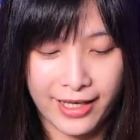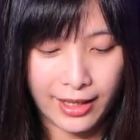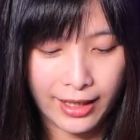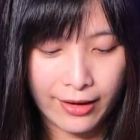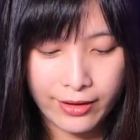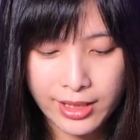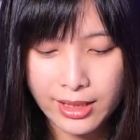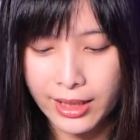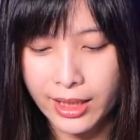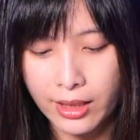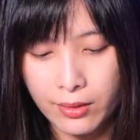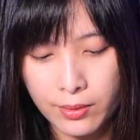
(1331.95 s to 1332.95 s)

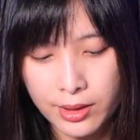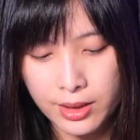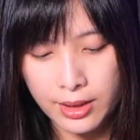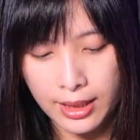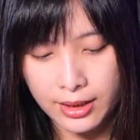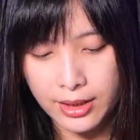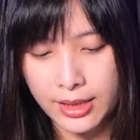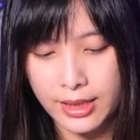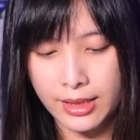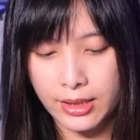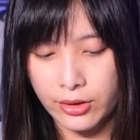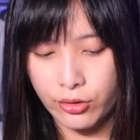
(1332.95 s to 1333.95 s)
Hilariously, it was just
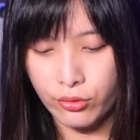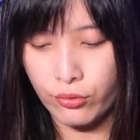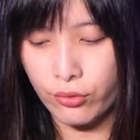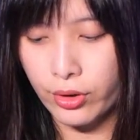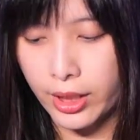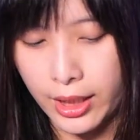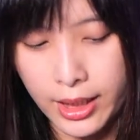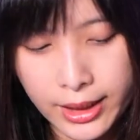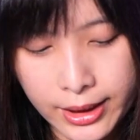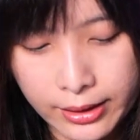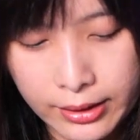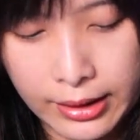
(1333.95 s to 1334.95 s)
the screw here.